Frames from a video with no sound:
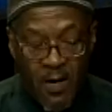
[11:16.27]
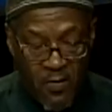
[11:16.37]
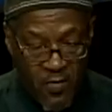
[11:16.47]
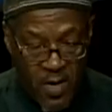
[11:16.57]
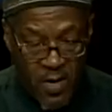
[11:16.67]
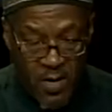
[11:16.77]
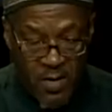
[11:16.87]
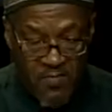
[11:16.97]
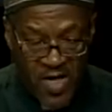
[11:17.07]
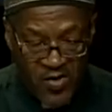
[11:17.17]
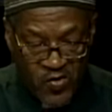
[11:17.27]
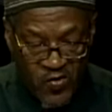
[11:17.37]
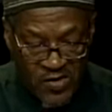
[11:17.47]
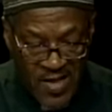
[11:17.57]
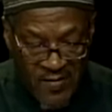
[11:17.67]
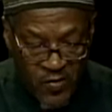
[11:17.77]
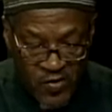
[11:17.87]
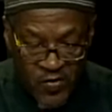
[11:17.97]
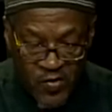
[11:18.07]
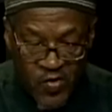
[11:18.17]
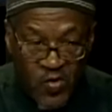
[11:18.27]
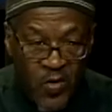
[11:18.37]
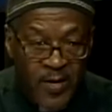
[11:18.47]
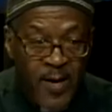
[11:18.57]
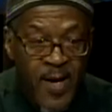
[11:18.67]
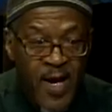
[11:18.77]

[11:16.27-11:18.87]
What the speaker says: or Massachusetts Avenue, Central Square.